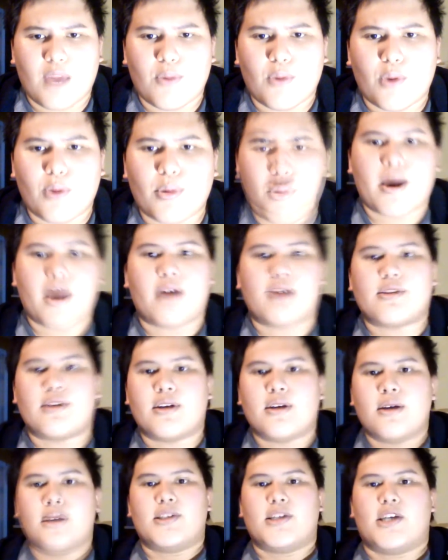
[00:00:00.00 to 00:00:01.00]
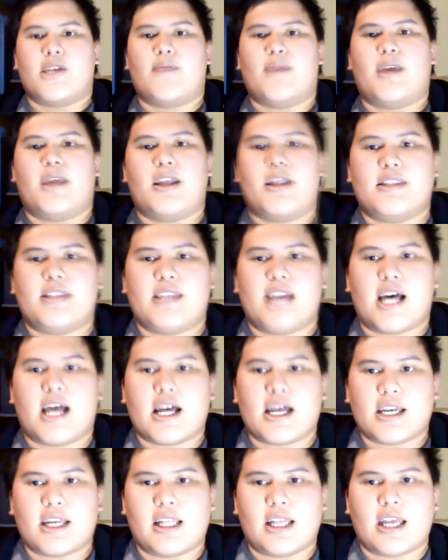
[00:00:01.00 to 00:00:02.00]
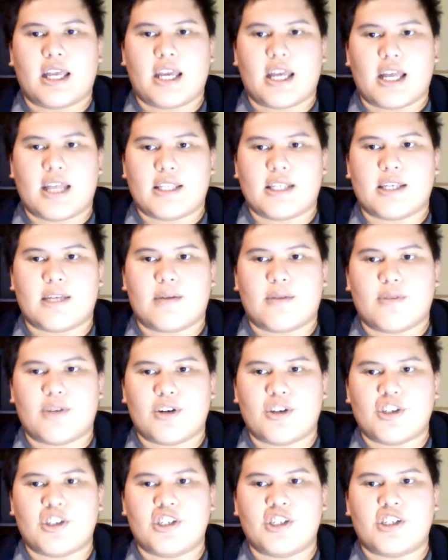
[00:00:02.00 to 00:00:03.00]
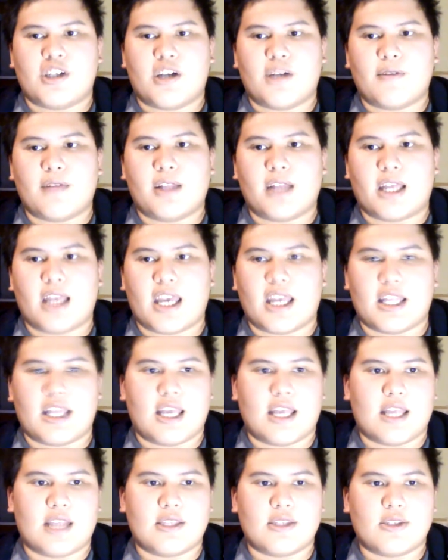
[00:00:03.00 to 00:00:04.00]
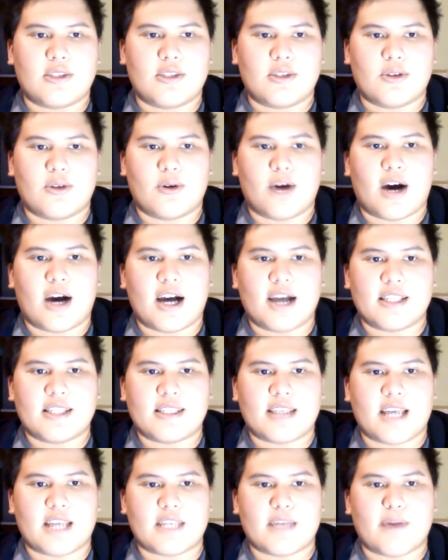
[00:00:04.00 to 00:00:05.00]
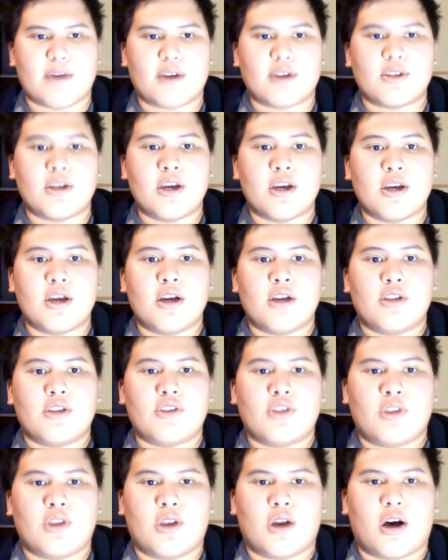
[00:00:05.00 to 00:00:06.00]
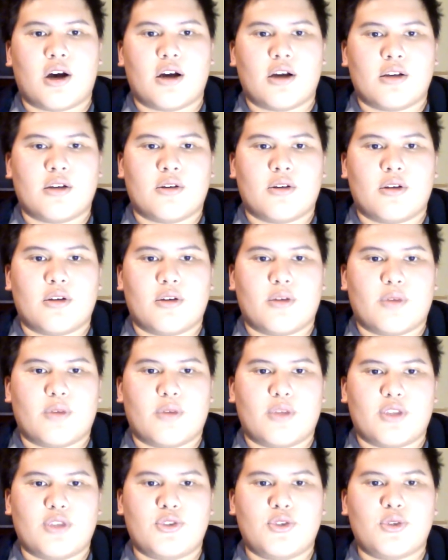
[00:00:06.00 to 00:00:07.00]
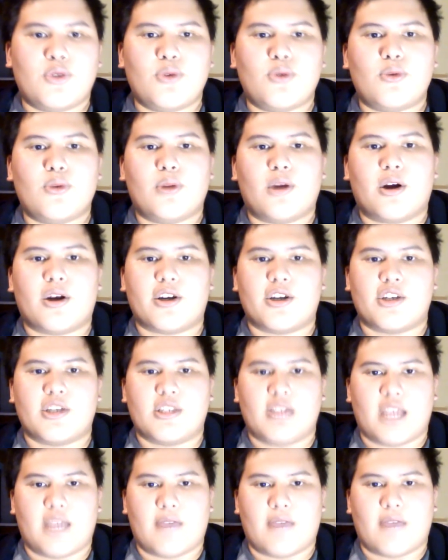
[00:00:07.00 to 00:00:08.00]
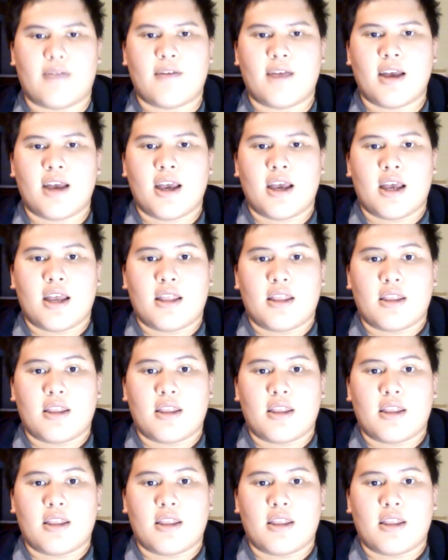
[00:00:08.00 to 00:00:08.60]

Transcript: Fae move about, some eating delicately and some shoveling it into odd-sized mouths to gnaw with 2 large teeth.